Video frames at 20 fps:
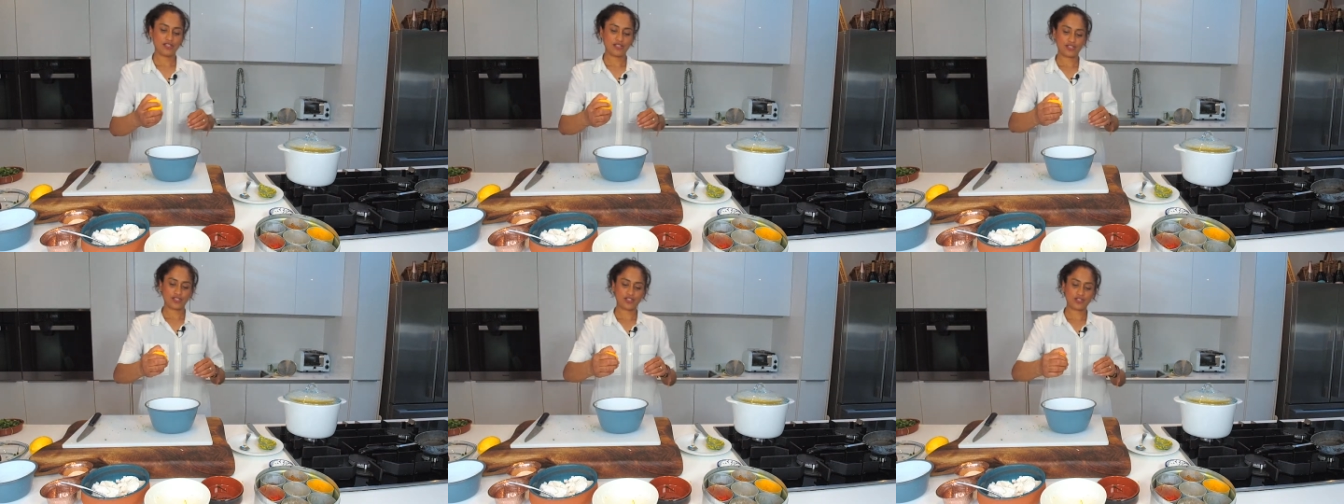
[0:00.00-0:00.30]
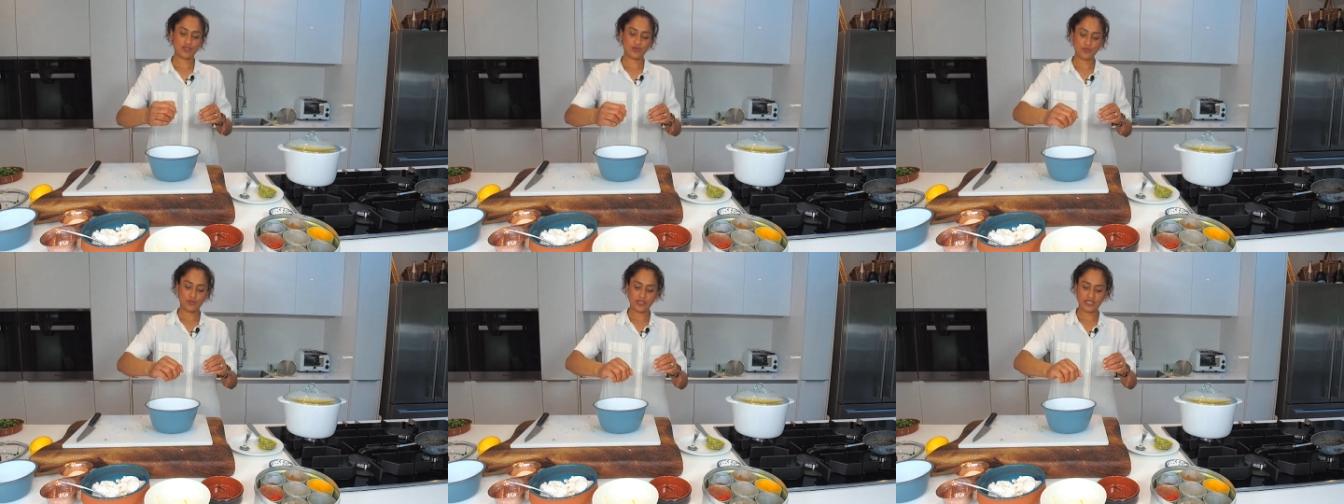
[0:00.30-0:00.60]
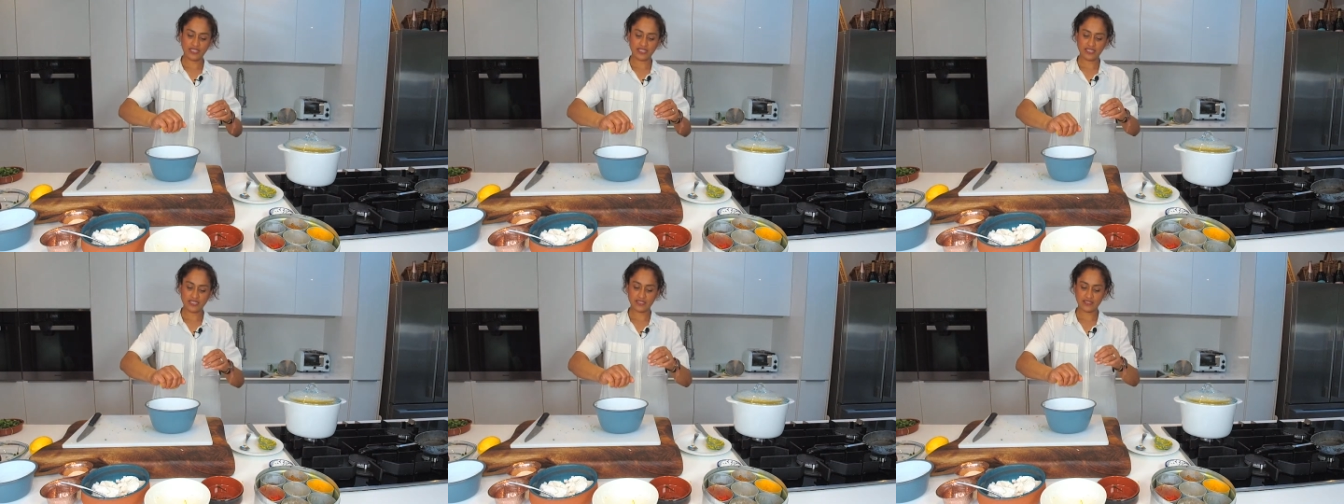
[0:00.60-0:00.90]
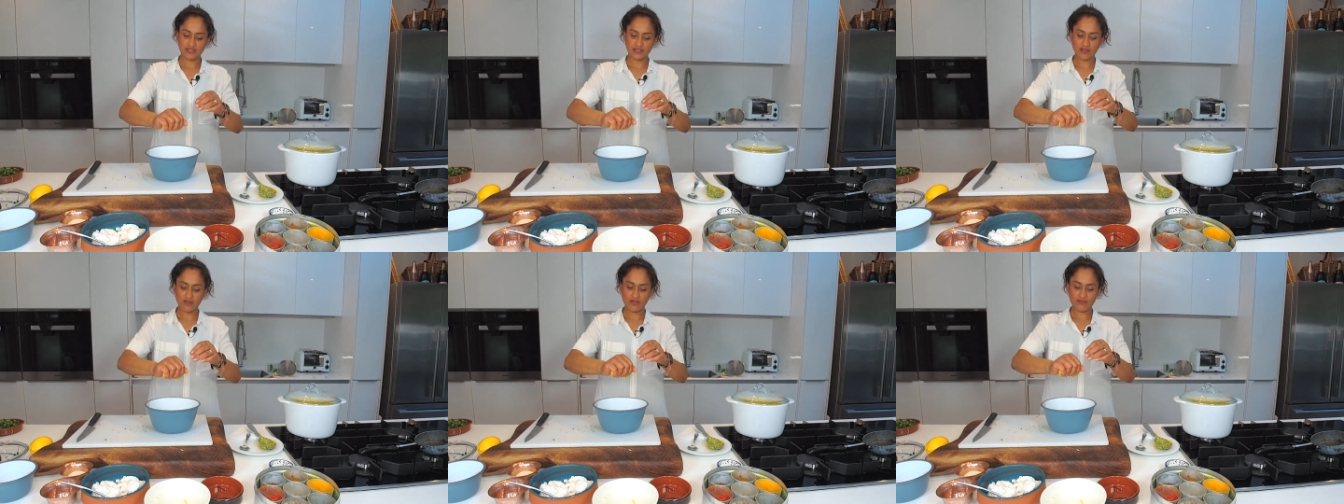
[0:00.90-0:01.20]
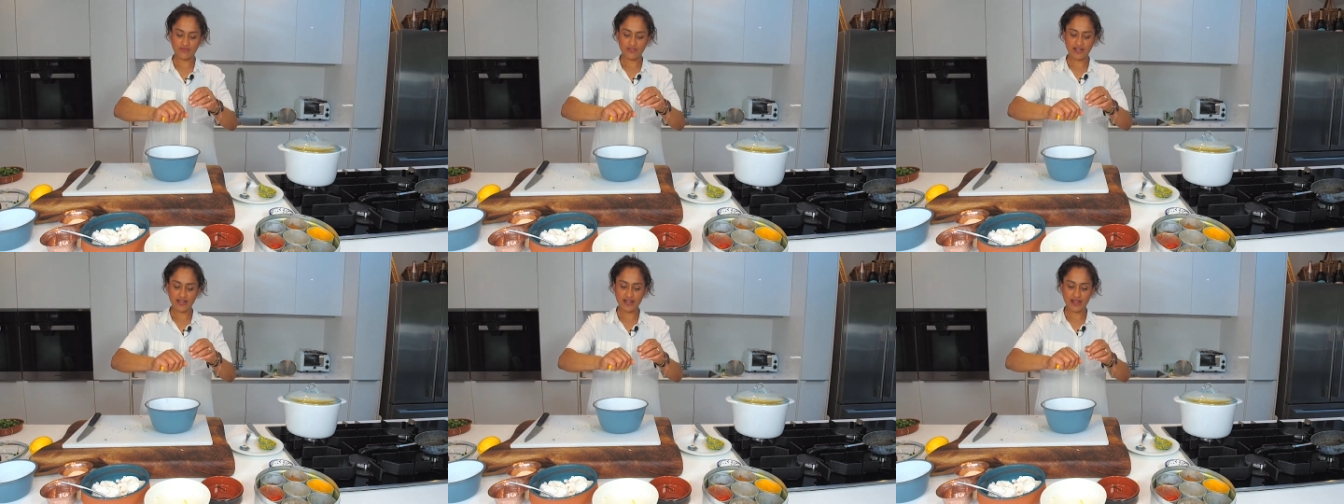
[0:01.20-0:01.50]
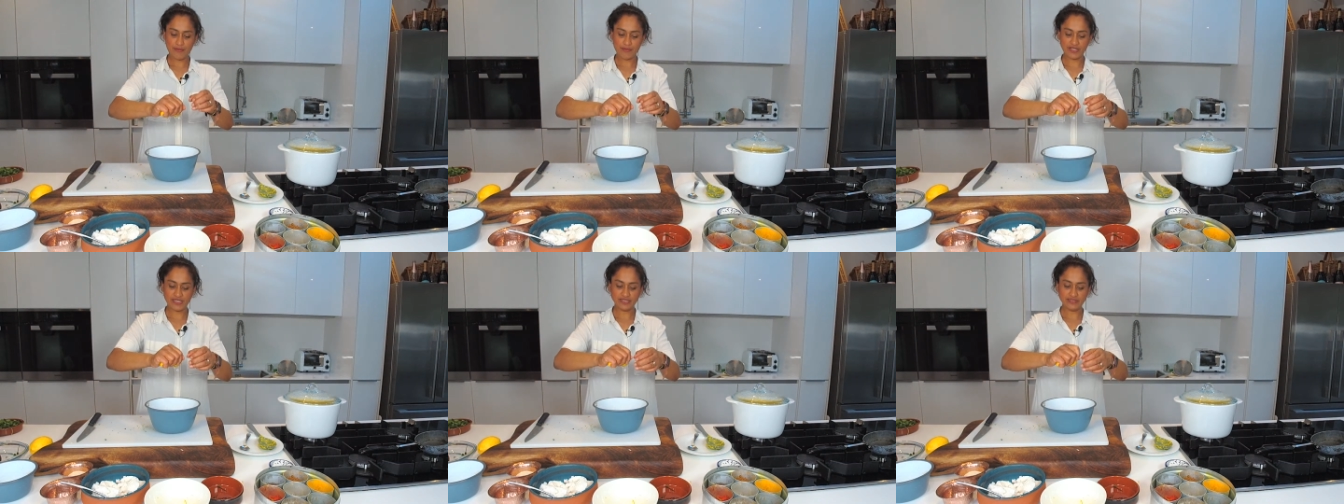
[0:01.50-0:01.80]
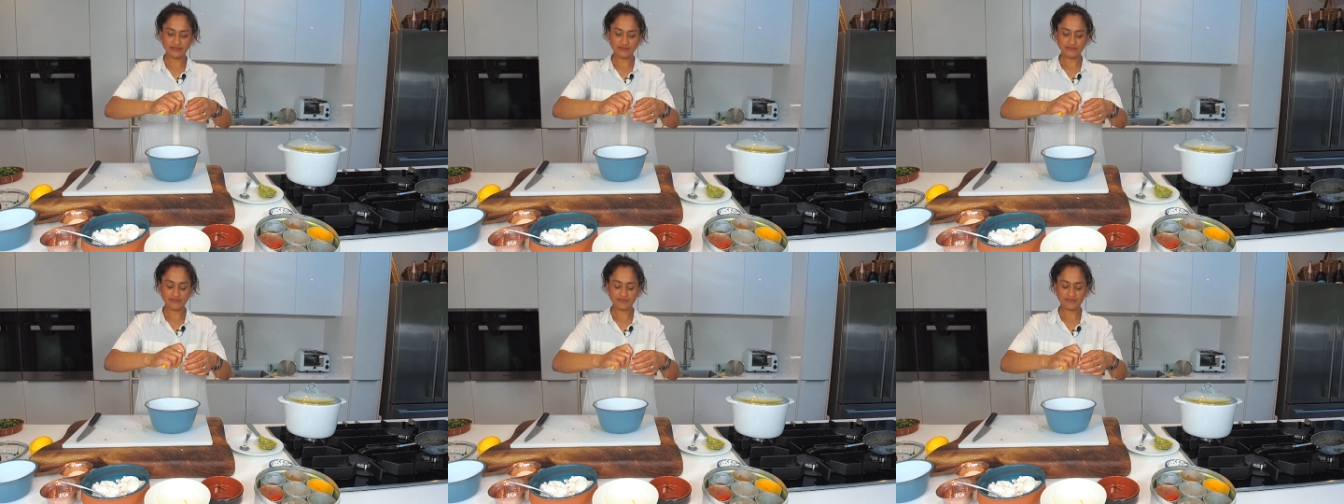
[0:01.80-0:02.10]
squeeze of
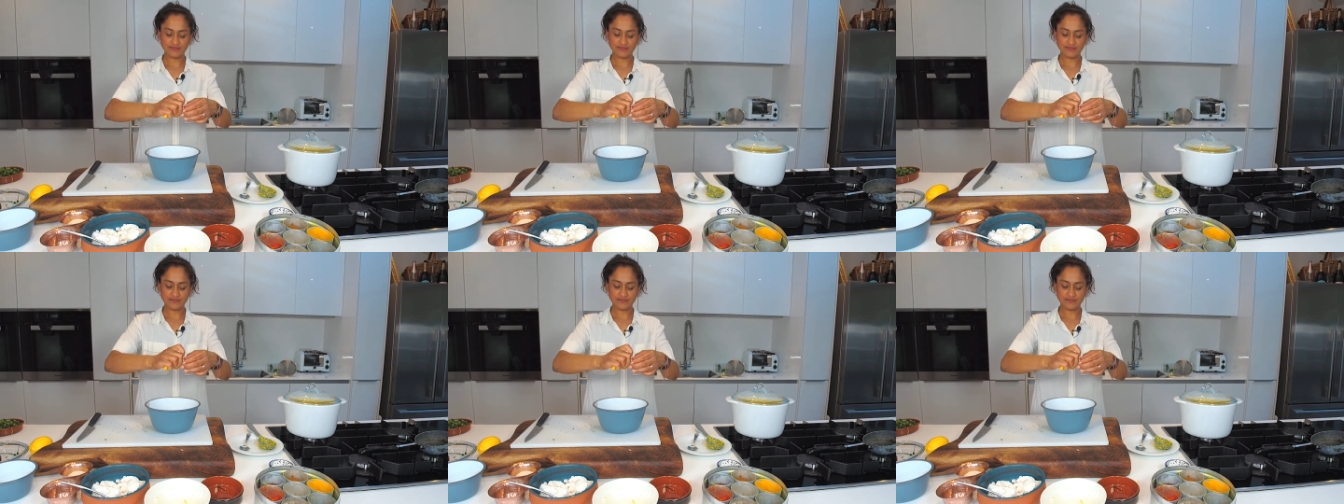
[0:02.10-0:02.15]
lemon.